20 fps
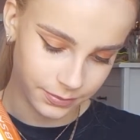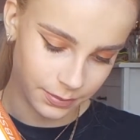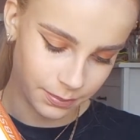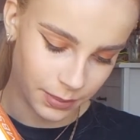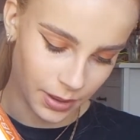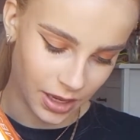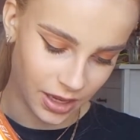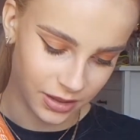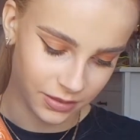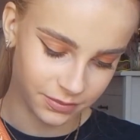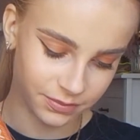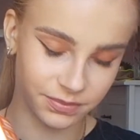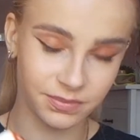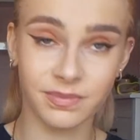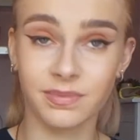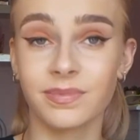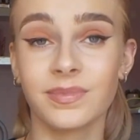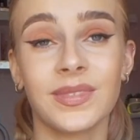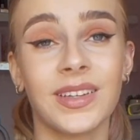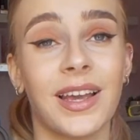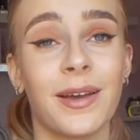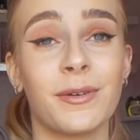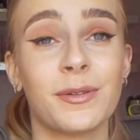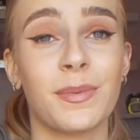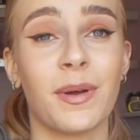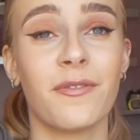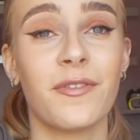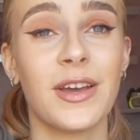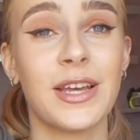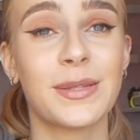But it was
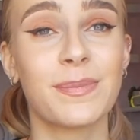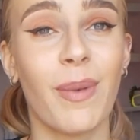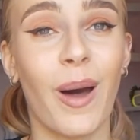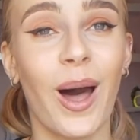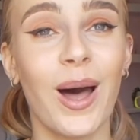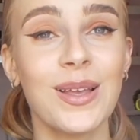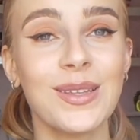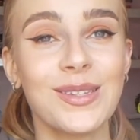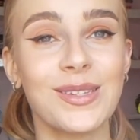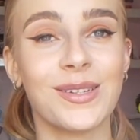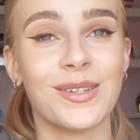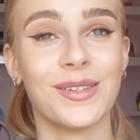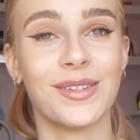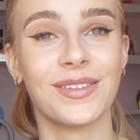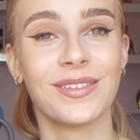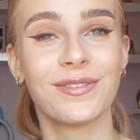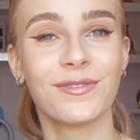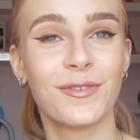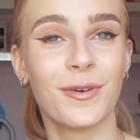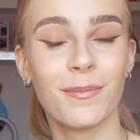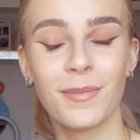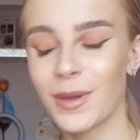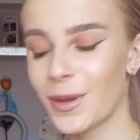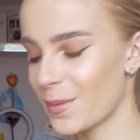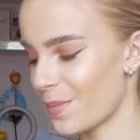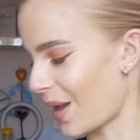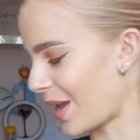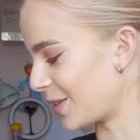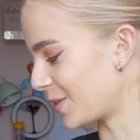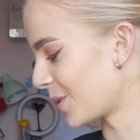my first parcel from
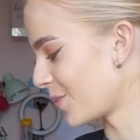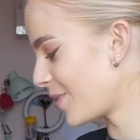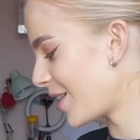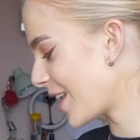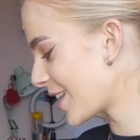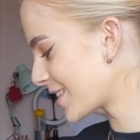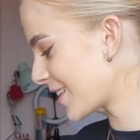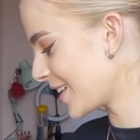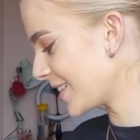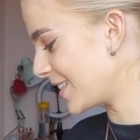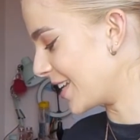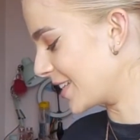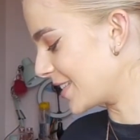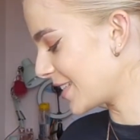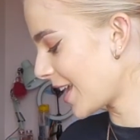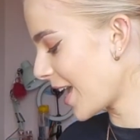Beauty Bay, so I'm really excited.